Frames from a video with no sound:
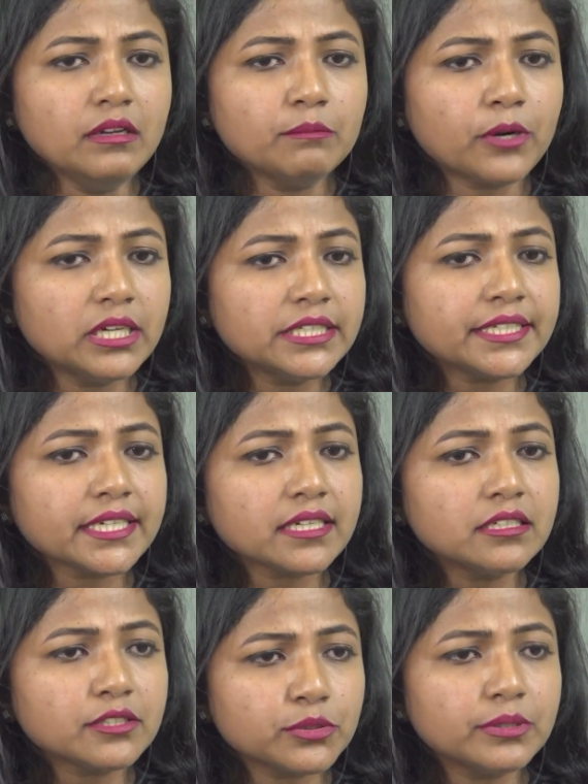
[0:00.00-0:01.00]

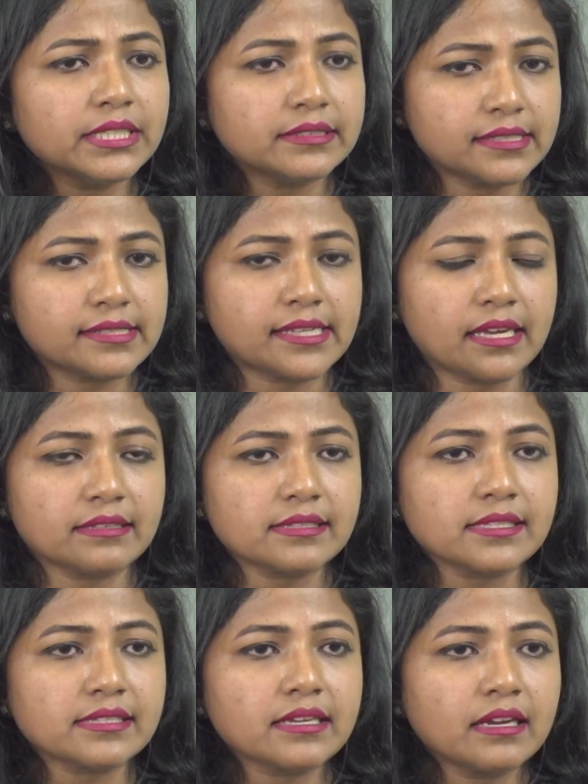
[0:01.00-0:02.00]
Political tool in the
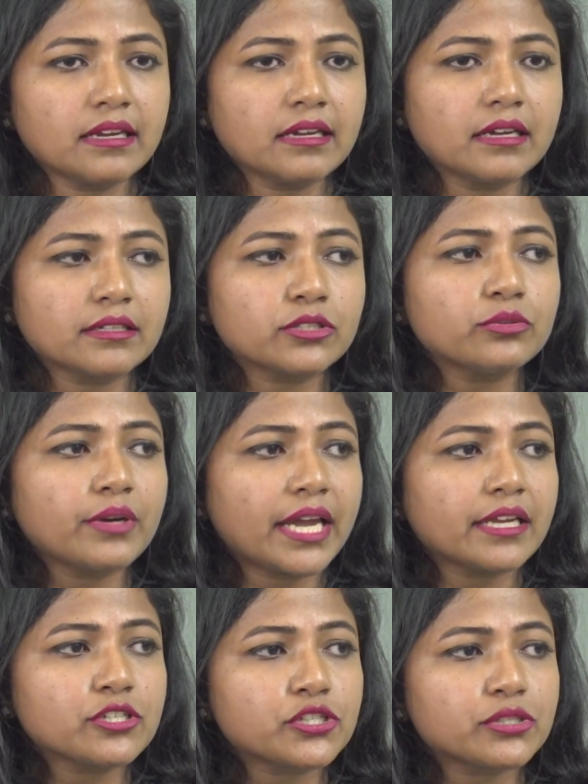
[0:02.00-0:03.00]
sense to
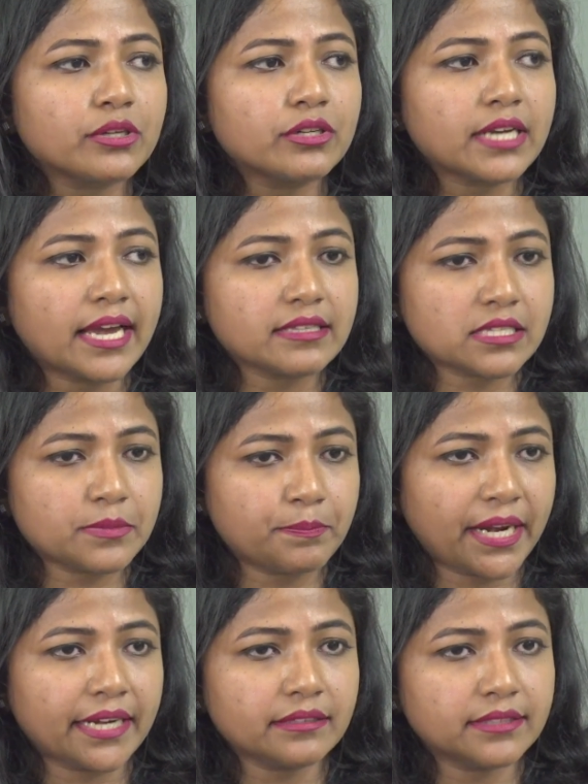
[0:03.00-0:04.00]
ensure and
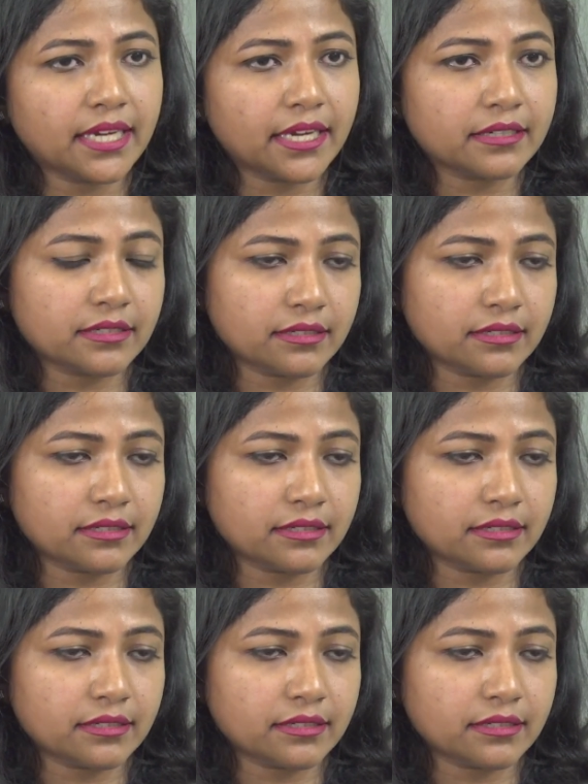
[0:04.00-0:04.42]
spread their